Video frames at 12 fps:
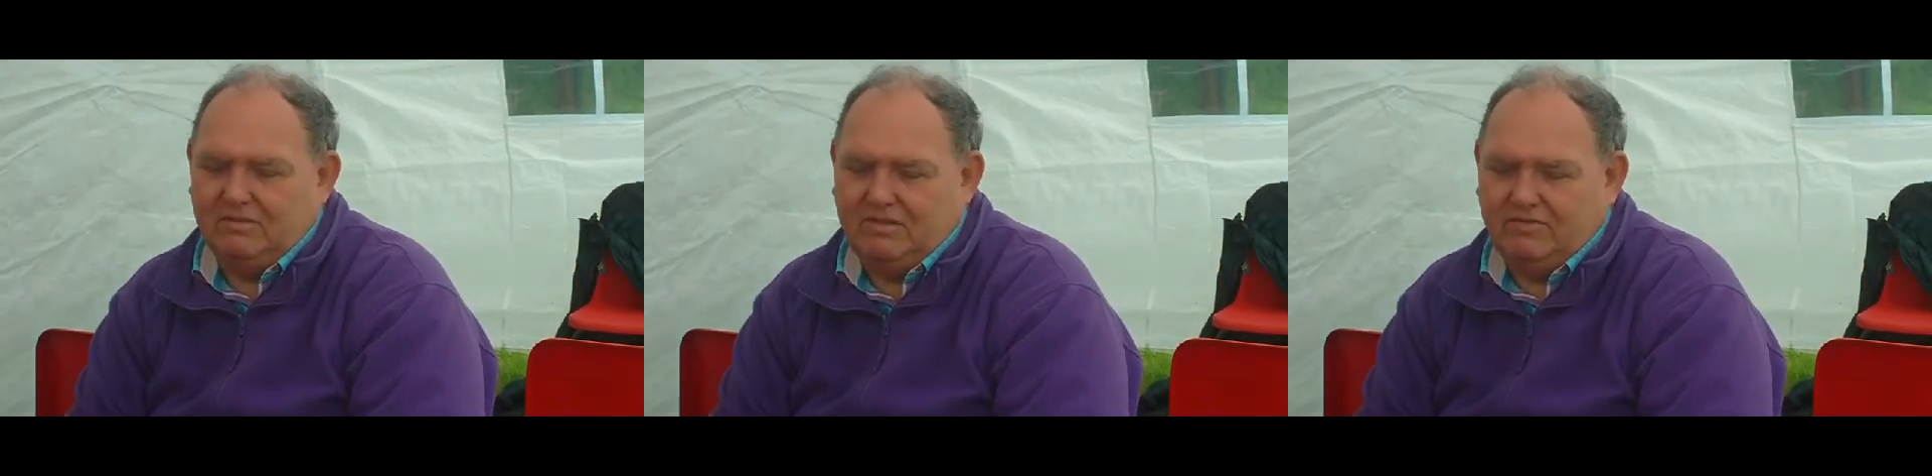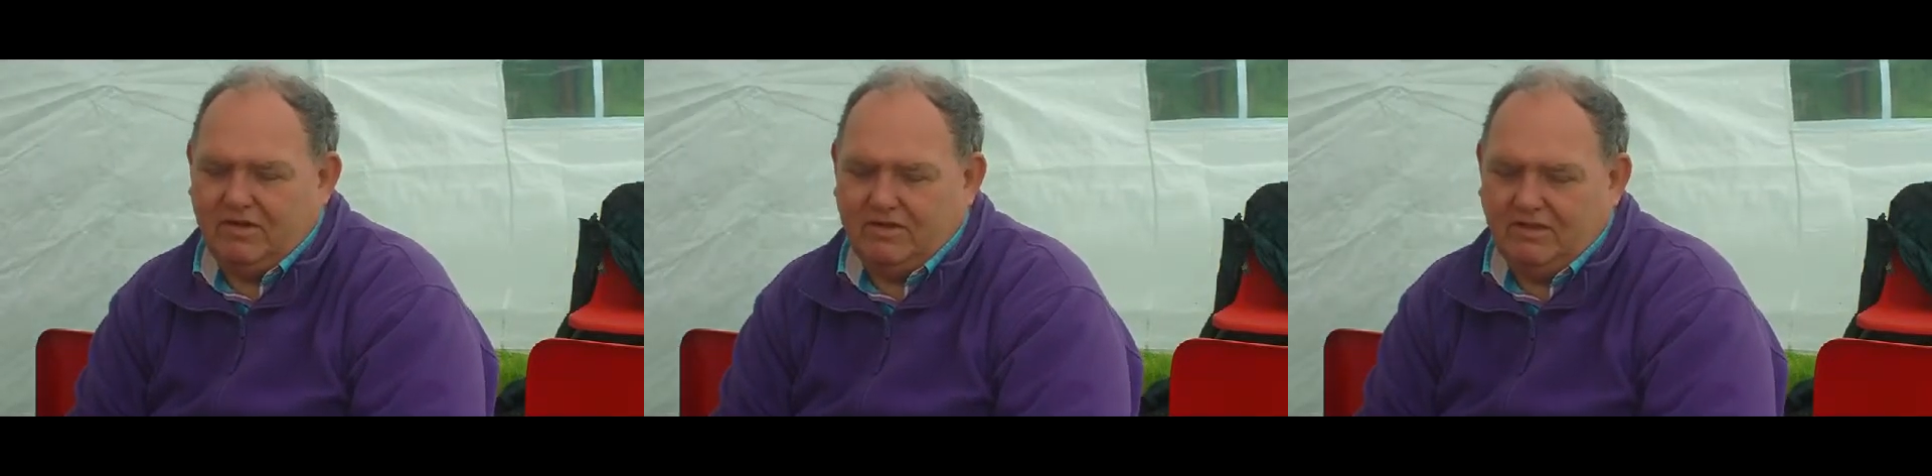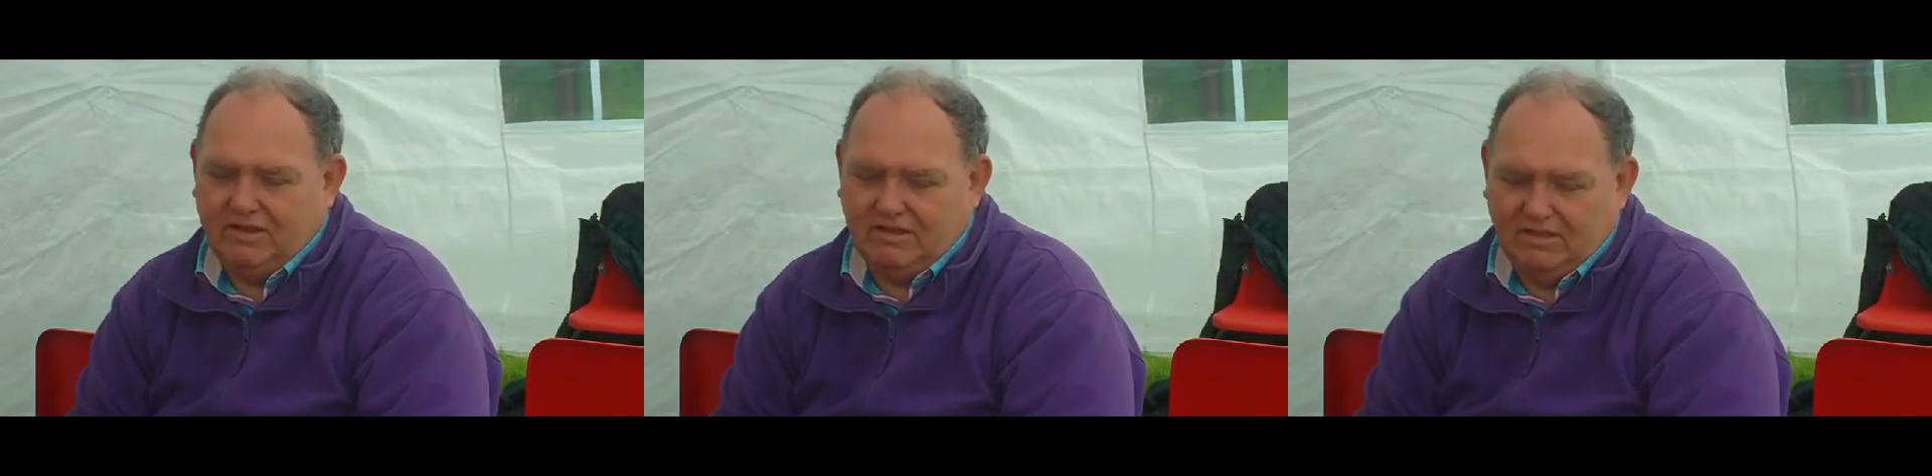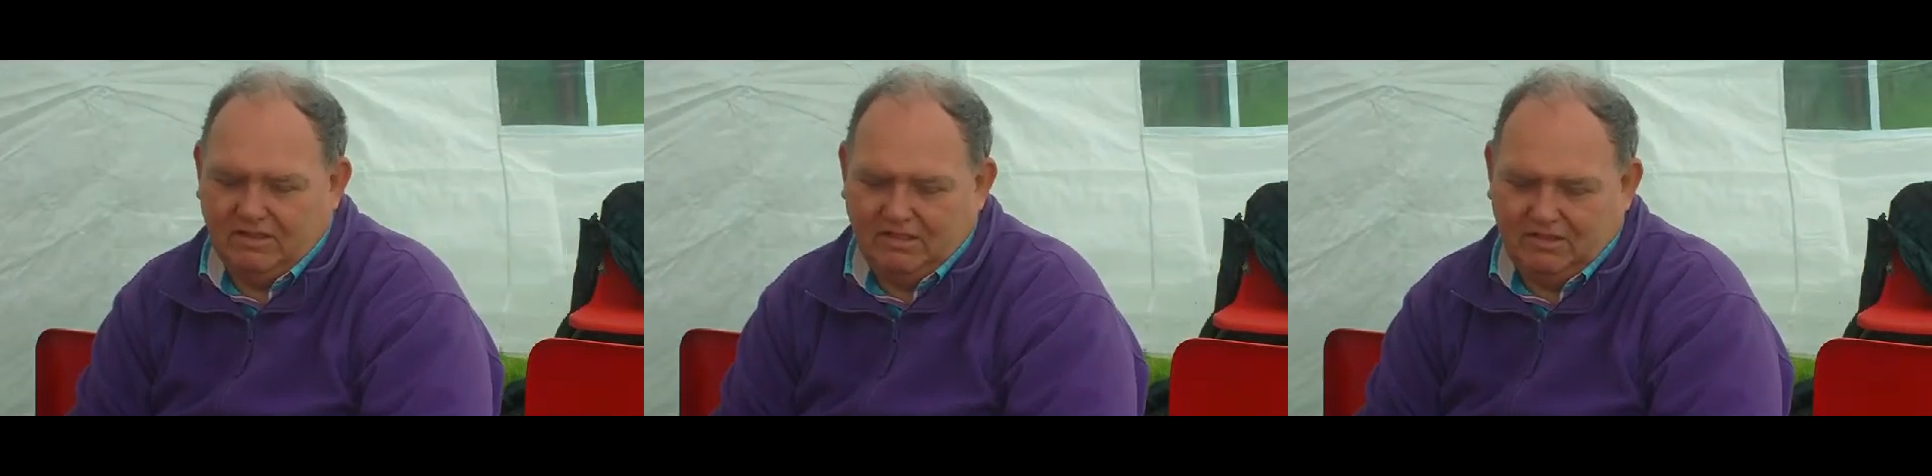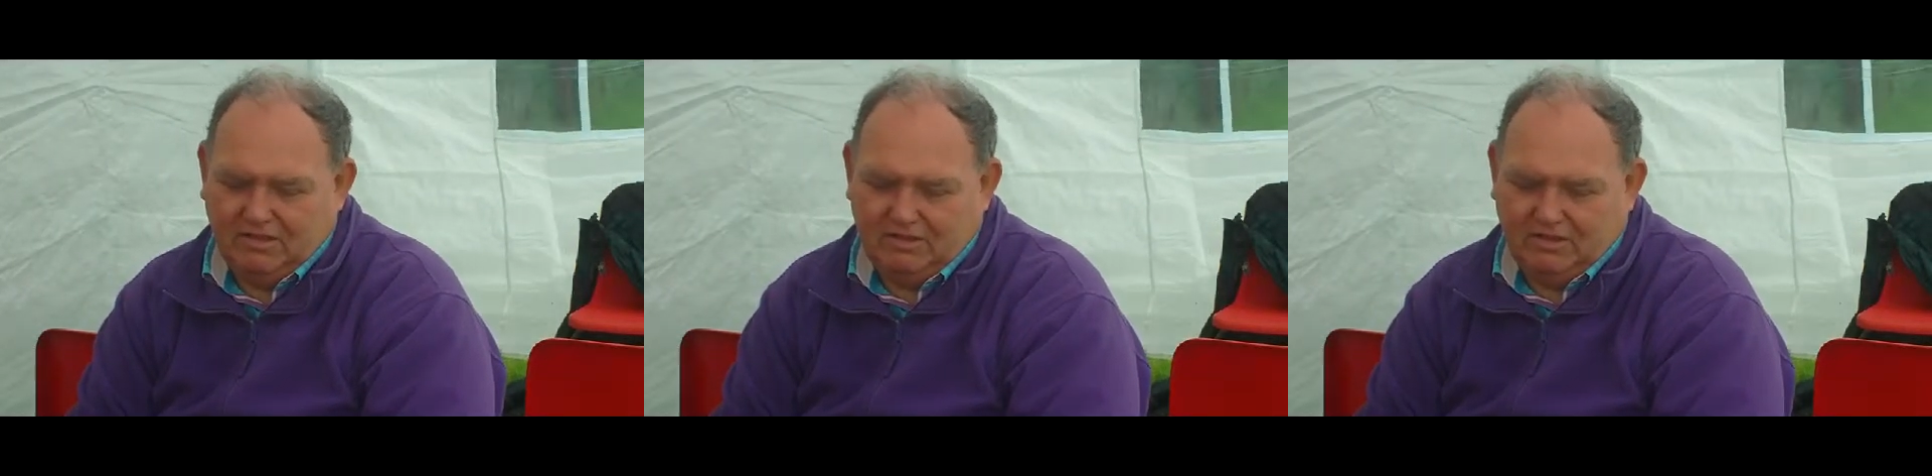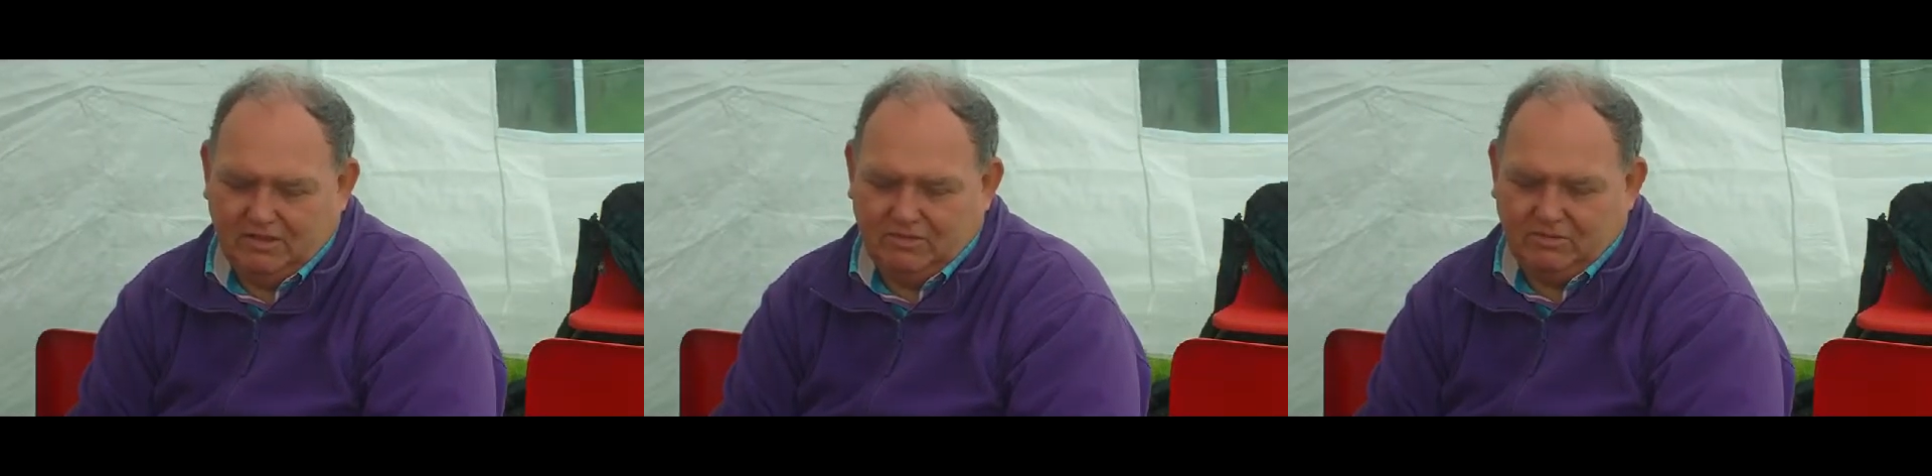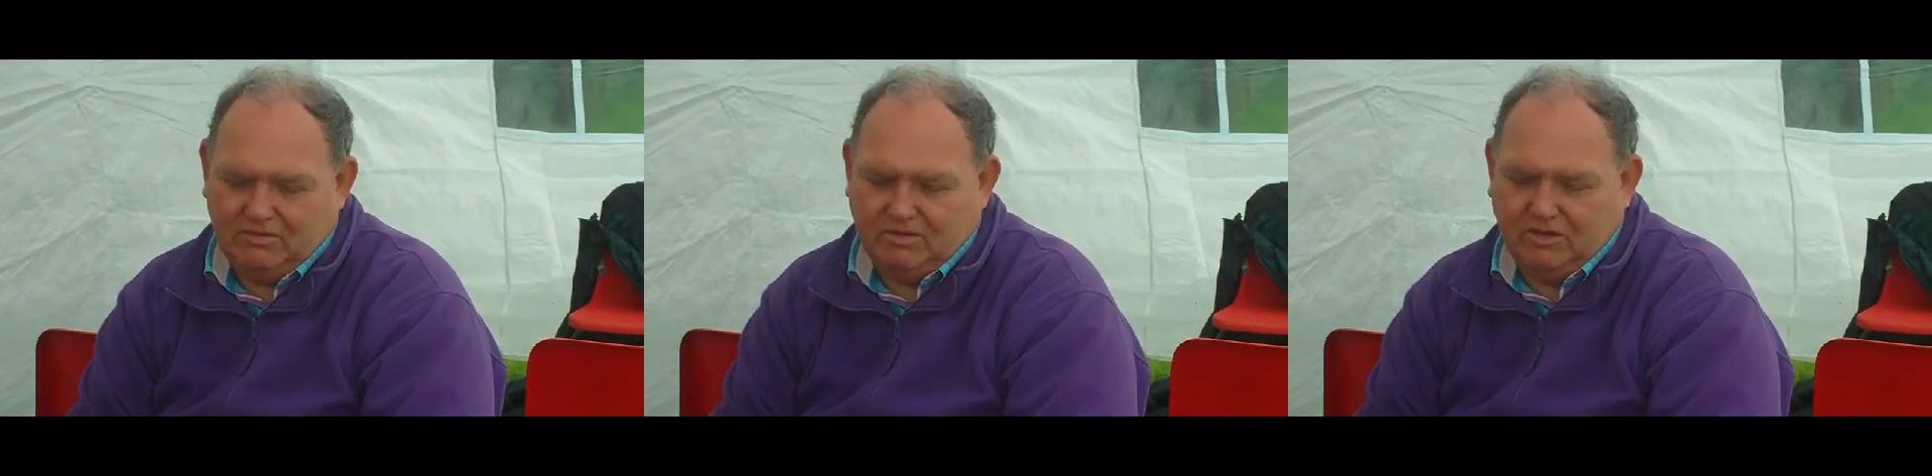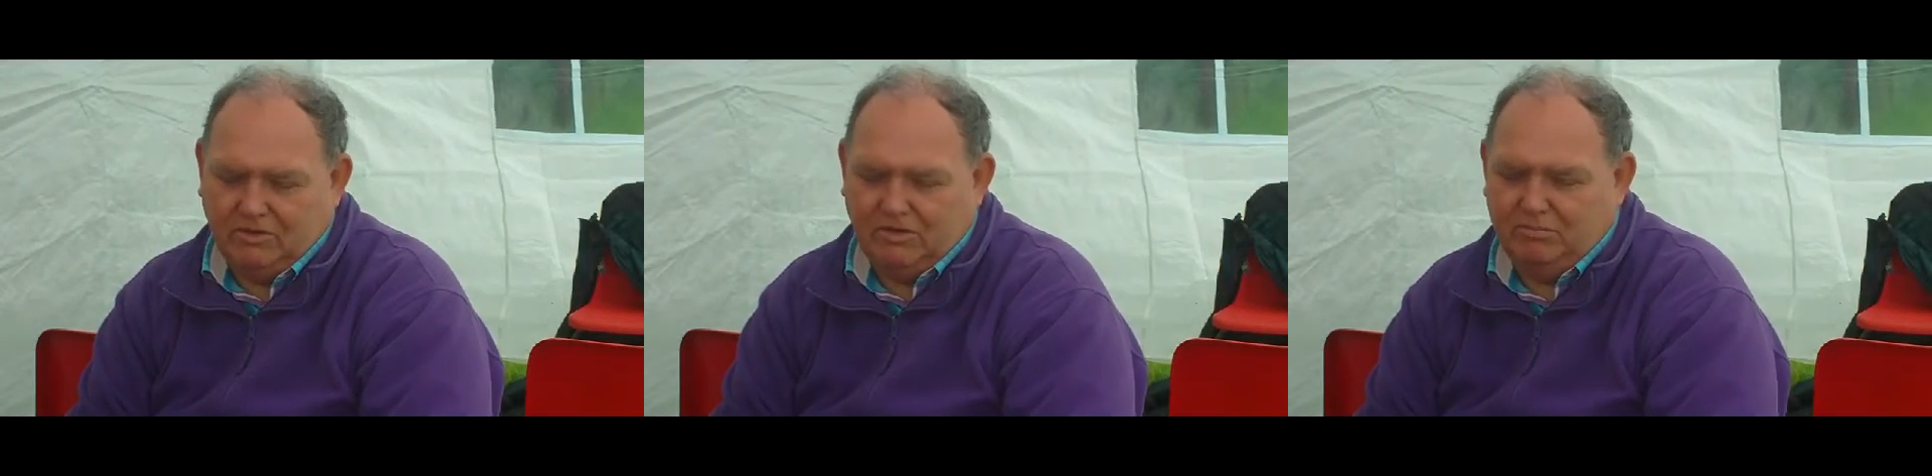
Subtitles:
or very little, there's no